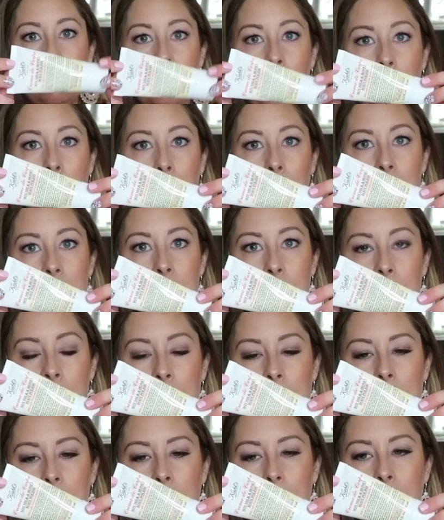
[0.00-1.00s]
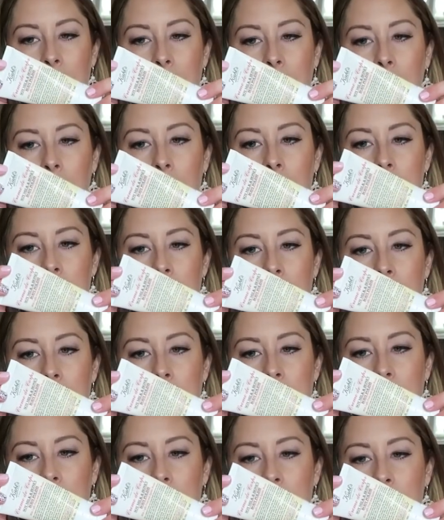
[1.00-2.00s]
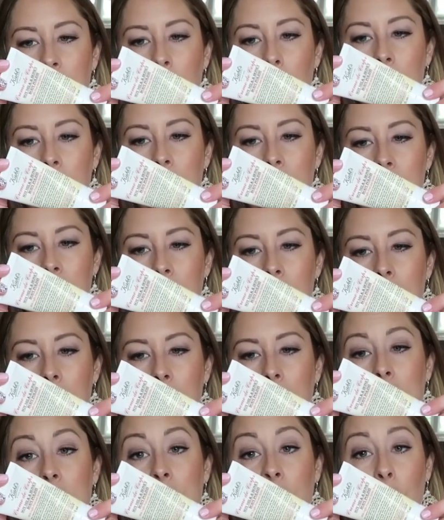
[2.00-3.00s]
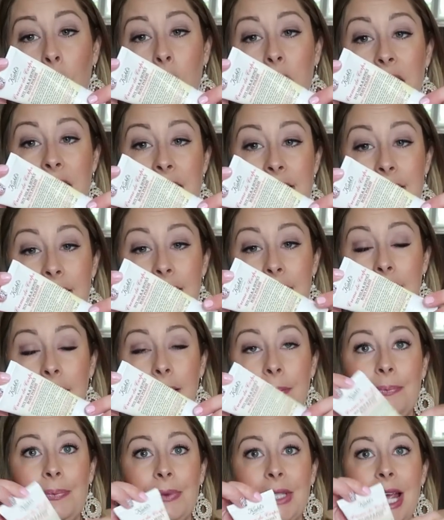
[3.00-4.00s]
so I wanted to bring something that is exfoliating,